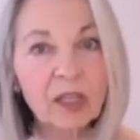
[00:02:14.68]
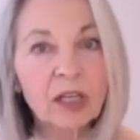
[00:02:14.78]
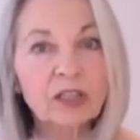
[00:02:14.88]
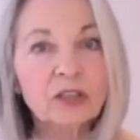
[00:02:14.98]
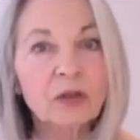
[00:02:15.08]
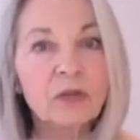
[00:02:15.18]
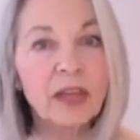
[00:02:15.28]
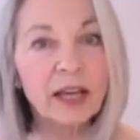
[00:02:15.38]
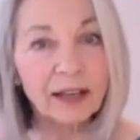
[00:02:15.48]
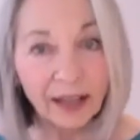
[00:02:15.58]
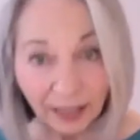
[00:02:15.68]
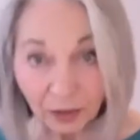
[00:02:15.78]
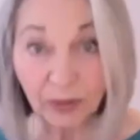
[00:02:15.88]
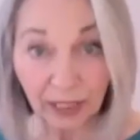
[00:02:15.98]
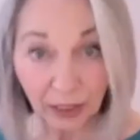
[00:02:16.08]
so that
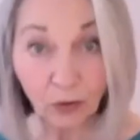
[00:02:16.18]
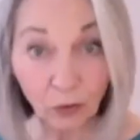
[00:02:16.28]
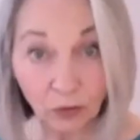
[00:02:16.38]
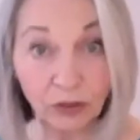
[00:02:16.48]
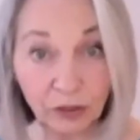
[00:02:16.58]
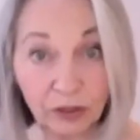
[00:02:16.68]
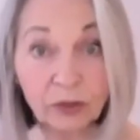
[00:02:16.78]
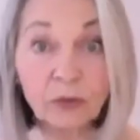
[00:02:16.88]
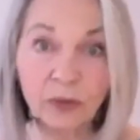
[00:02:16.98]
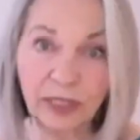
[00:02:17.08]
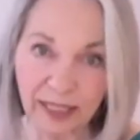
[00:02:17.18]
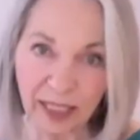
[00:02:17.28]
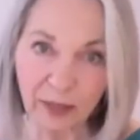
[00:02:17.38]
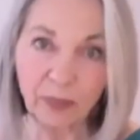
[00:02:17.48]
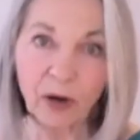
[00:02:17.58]
as we get older, we
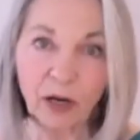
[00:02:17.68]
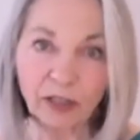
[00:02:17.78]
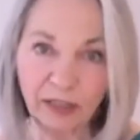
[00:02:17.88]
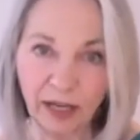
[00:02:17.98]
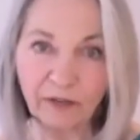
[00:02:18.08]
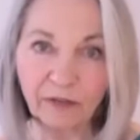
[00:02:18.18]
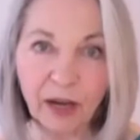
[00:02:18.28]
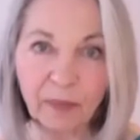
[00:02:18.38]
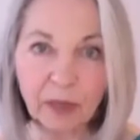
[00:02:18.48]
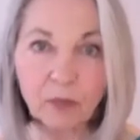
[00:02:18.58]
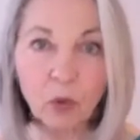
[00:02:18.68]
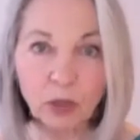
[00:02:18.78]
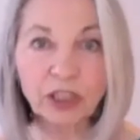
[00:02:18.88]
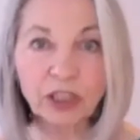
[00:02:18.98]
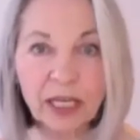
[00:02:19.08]
keep our diaphragm in more
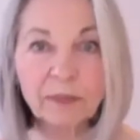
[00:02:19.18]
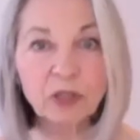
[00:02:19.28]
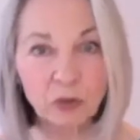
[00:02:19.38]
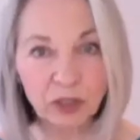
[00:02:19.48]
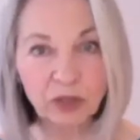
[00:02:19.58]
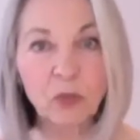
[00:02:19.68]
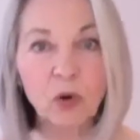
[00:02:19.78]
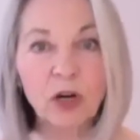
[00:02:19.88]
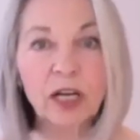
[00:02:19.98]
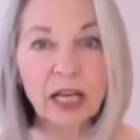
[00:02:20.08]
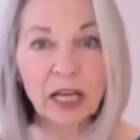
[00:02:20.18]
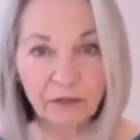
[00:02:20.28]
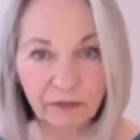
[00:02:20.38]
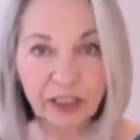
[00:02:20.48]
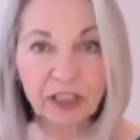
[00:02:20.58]
shape so it's more
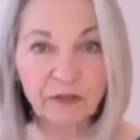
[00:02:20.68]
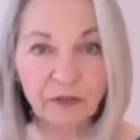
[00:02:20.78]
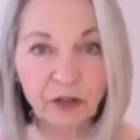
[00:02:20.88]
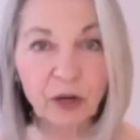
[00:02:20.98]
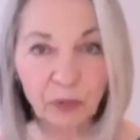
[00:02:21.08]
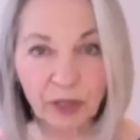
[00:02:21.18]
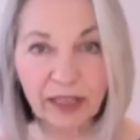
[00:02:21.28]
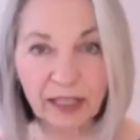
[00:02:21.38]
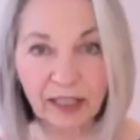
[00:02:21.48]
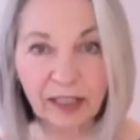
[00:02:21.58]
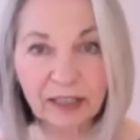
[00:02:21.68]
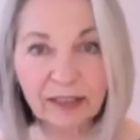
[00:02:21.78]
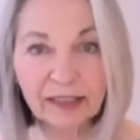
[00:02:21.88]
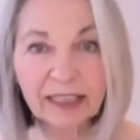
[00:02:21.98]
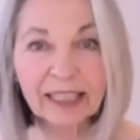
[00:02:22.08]
efficient for our breathing.
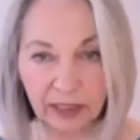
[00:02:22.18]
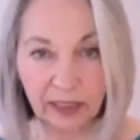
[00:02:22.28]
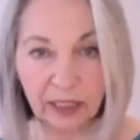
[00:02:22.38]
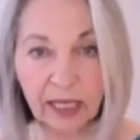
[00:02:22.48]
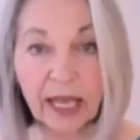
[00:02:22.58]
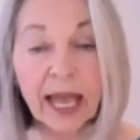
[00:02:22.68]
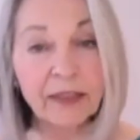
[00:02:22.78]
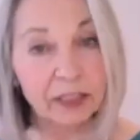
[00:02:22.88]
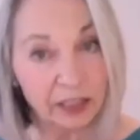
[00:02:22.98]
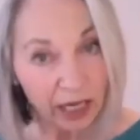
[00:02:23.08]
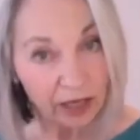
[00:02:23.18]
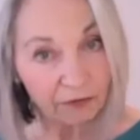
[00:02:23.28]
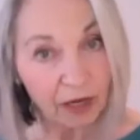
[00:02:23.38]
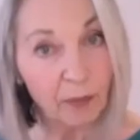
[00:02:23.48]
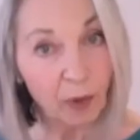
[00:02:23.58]
And the
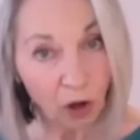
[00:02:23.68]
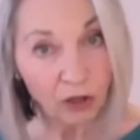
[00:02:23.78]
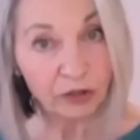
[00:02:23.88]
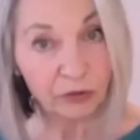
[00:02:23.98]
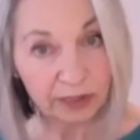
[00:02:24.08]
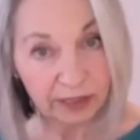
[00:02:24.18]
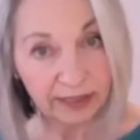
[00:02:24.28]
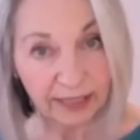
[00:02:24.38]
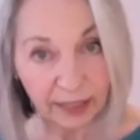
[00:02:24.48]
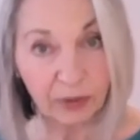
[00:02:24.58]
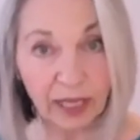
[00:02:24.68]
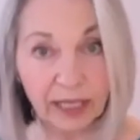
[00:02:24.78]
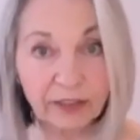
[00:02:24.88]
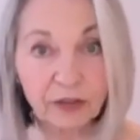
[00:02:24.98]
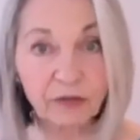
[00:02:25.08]
diaphragm also is a
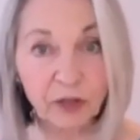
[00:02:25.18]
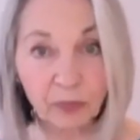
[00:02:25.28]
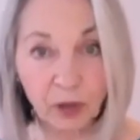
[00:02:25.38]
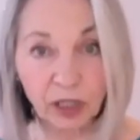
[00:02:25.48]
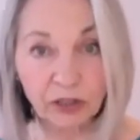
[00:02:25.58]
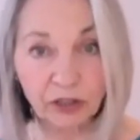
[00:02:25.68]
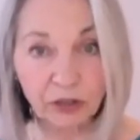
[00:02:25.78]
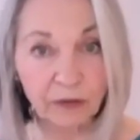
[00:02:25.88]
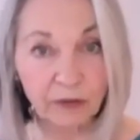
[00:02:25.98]
stabilizer of our posture.